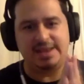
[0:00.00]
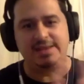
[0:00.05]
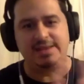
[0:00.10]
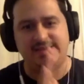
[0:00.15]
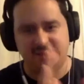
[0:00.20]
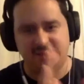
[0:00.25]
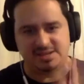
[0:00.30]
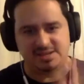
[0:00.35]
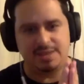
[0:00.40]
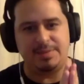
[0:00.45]

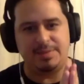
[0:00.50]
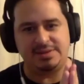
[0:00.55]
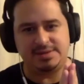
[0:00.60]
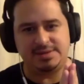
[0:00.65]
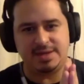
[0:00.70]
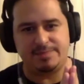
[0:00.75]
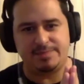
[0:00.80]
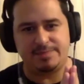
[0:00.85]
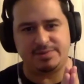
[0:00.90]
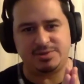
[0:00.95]
the
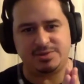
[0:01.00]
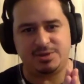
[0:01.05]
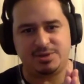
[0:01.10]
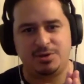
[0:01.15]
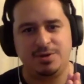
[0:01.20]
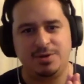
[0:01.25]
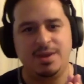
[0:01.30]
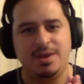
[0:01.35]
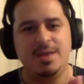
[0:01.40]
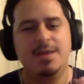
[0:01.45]
TMNT
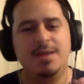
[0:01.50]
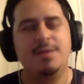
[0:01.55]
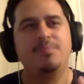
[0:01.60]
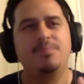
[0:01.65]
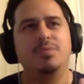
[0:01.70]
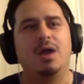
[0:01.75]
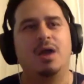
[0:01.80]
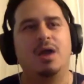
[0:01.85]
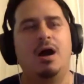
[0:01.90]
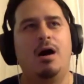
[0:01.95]
episode.
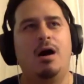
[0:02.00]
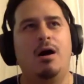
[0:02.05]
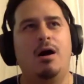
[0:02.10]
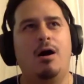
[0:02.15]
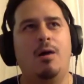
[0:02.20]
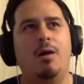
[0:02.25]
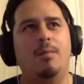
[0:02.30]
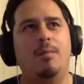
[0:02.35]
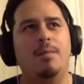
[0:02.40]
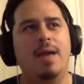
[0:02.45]

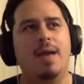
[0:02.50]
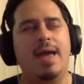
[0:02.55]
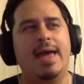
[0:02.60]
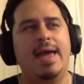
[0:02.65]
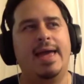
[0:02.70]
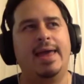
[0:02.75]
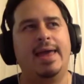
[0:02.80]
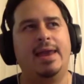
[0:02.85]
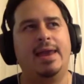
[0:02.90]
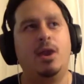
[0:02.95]

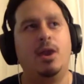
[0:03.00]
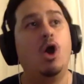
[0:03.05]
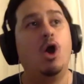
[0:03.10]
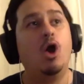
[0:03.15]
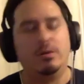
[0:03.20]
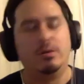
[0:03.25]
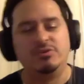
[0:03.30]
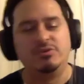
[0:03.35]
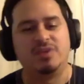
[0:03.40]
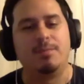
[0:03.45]
And no,
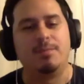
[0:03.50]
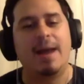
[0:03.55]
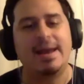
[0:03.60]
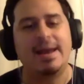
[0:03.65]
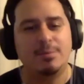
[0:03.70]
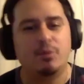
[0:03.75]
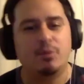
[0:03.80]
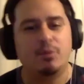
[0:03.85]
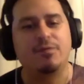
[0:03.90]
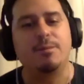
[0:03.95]
it was a
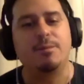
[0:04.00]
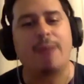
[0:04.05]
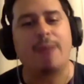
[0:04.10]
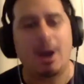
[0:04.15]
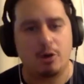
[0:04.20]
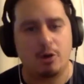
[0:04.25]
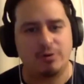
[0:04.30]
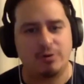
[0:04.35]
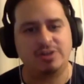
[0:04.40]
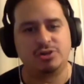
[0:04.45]
Mighty Morphin
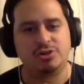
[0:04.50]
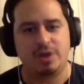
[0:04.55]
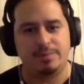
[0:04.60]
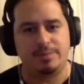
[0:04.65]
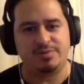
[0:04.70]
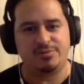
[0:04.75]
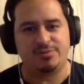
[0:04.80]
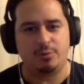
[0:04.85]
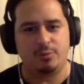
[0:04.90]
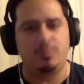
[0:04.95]
Power Ranger
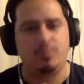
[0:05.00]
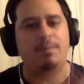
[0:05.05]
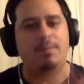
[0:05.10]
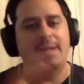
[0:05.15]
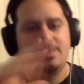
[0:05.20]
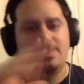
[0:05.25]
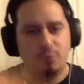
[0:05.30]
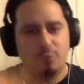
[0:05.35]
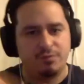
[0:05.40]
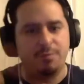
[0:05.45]
episode when
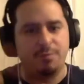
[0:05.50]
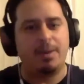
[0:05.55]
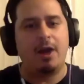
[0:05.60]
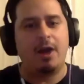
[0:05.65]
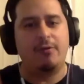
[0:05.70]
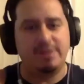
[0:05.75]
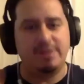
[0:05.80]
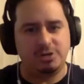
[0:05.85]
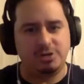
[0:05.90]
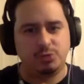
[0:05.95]
Mighty Morphin
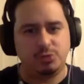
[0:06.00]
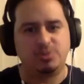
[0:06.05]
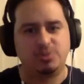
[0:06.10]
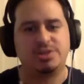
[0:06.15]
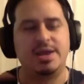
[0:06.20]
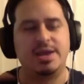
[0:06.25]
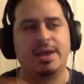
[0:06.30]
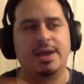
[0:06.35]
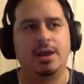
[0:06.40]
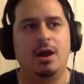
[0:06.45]
Power Ranger was
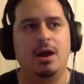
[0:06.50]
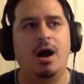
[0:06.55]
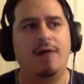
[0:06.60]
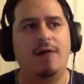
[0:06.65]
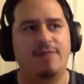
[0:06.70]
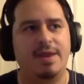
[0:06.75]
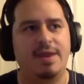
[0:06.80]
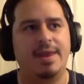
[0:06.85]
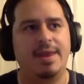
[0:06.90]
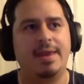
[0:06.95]
taken
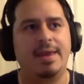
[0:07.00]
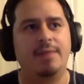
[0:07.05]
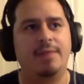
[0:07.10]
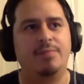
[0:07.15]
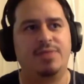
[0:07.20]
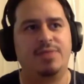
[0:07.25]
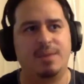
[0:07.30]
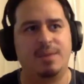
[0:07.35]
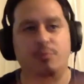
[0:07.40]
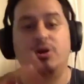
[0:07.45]
off, and
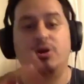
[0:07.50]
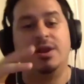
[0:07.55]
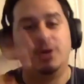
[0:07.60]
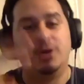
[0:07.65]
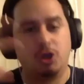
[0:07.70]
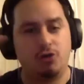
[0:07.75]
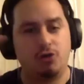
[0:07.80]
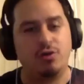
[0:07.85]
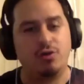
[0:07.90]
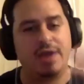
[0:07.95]
they were in
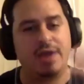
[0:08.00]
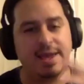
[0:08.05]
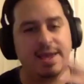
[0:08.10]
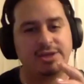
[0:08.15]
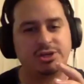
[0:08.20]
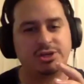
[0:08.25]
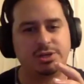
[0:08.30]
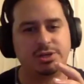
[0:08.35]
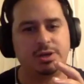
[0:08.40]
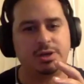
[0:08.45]
the
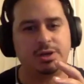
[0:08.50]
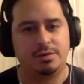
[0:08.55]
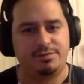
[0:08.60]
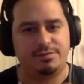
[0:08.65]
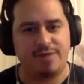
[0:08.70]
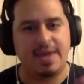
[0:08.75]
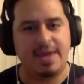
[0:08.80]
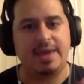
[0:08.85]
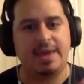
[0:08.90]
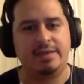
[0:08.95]
creation
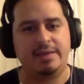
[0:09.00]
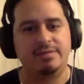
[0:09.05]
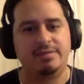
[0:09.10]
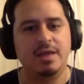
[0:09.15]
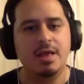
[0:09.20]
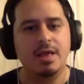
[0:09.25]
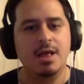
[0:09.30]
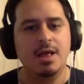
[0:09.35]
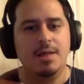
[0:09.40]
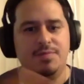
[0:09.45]
phase.
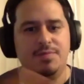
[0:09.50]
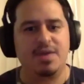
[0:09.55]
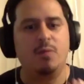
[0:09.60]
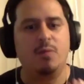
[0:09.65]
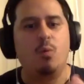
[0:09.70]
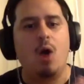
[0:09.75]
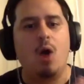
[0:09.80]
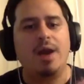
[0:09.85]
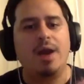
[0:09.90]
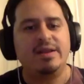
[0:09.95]
They
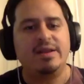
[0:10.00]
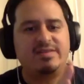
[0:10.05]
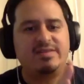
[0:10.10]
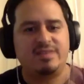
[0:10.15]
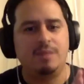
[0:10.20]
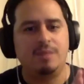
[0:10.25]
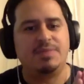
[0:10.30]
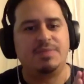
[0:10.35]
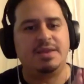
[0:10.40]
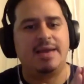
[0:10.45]
wanted
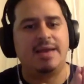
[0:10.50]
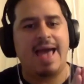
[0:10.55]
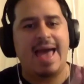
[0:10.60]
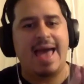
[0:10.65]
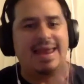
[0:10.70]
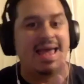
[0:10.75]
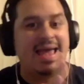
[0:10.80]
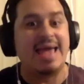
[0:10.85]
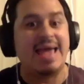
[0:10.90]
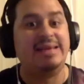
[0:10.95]
something that
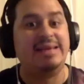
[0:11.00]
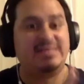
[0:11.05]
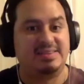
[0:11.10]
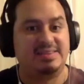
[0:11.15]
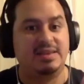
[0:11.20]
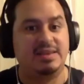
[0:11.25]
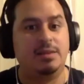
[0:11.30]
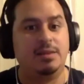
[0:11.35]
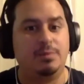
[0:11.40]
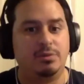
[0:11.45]
had 8
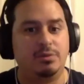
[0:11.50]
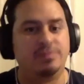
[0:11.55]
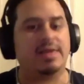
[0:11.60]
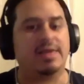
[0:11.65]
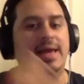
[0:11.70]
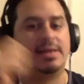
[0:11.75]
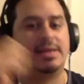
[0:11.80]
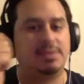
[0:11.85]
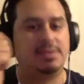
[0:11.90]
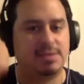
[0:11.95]
syllables,
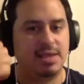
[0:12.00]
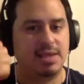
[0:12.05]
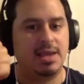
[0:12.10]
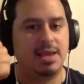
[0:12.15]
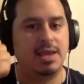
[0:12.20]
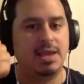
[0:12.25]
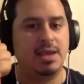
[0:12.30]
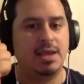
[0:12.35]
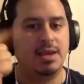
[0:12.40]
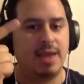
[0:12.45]
like
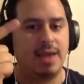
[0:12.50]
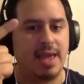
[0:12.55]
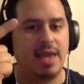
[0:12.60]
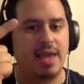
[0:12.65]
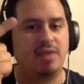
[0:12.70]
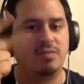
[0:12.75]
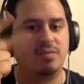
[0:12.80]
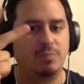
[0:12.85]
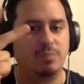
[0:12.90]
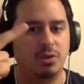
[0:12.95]

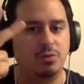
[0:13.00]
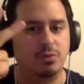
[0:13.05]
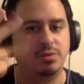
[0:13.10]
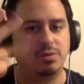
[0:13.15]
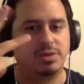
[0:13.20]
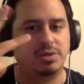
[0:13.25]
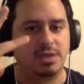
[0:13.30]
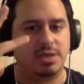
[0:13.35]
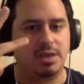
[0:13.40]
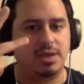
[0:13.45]
Teenage
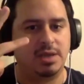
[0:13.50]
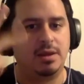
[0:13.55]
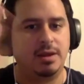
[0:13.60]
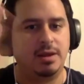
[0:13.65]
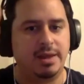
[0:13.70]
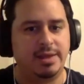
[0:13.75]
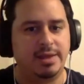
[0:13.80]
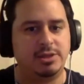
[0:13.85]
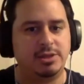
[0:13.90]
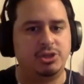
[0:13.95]
Mutant
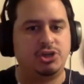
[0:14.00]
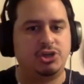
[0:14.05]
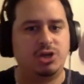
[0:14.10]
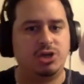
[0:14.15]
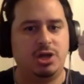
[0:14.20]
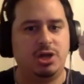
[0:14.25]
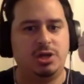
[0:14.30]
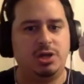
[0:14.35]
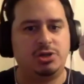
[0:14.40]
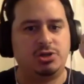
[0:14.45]

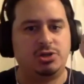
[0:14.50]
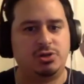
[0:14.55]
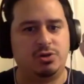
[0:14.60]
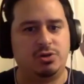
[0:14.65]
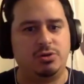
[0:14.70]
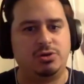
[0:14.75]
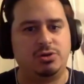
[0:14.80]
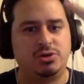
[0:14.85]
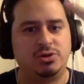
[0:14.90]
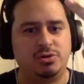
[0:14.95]
Ninja
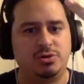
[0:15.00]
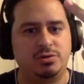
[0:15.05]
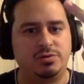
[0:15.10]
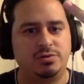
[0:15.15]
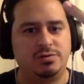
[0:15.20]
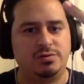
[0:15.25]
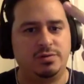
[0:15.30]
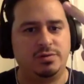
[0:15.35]
Turtles,